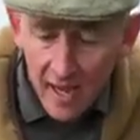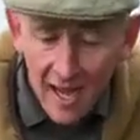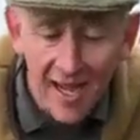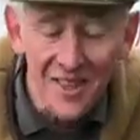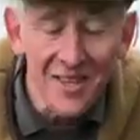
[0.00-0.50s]

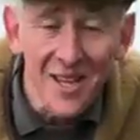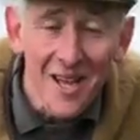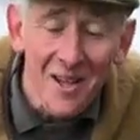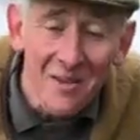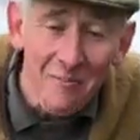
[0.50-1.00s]
And
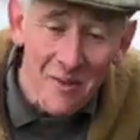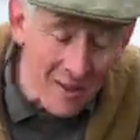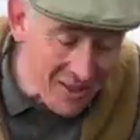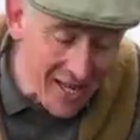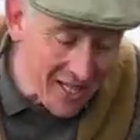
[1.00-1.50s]

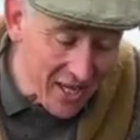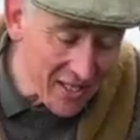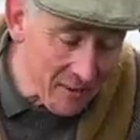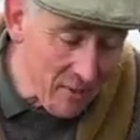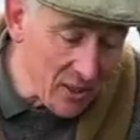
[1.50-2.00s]
Mother Nature
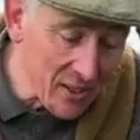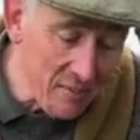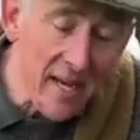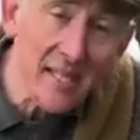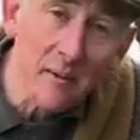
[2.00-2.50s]
has the most
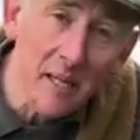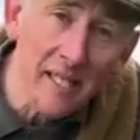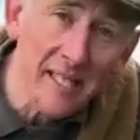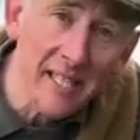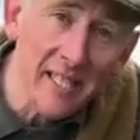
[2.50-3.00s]
amazing
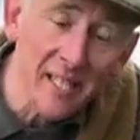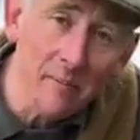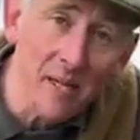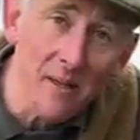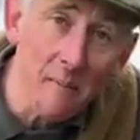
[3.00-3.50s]
ability to
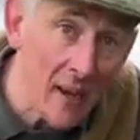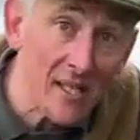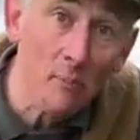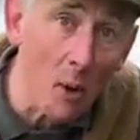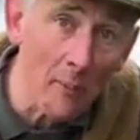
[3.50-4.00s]
be the
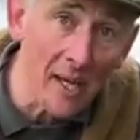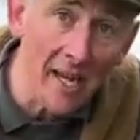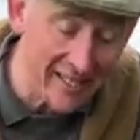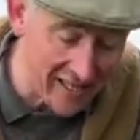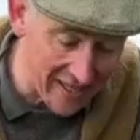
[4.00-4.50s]
best
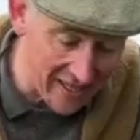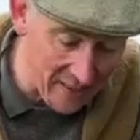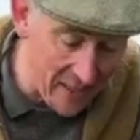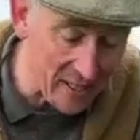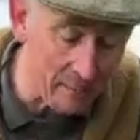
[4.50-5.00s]
propagator, the
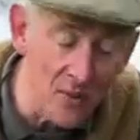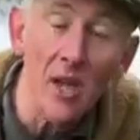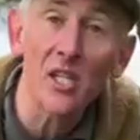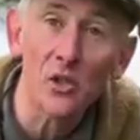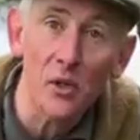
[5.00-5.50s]
best
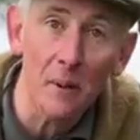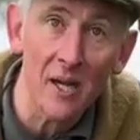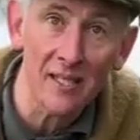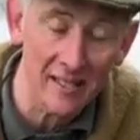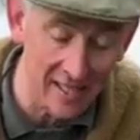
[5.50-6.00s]
nursery
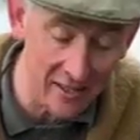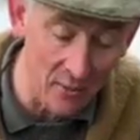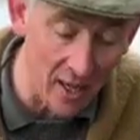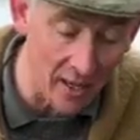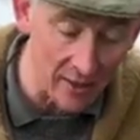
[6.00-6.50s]
person in the
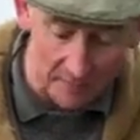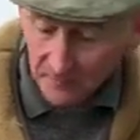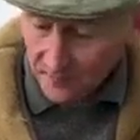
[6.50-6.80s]
world.